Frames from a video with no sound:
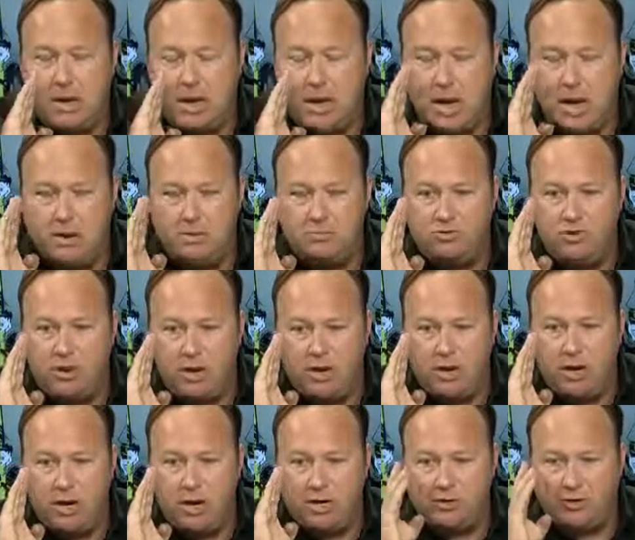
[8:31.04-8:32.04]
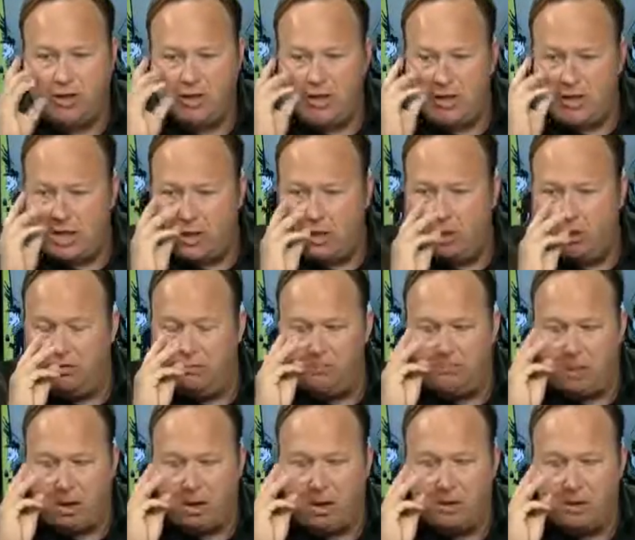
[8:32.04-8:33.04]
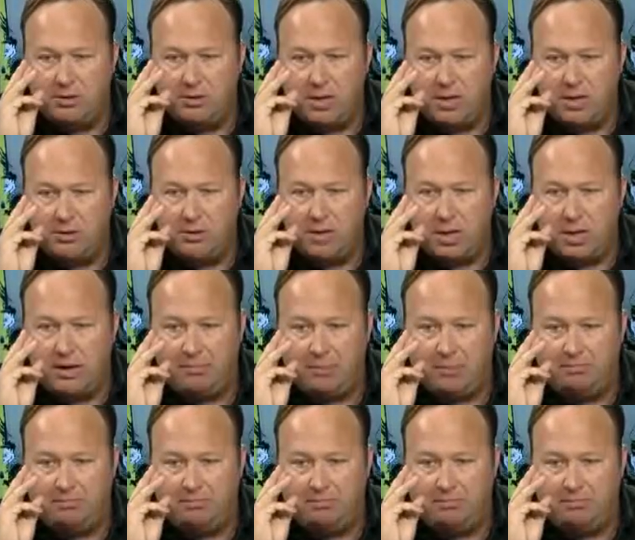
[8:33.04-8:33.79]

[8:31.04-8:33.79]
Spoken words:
And he has like yellow burns on his eye,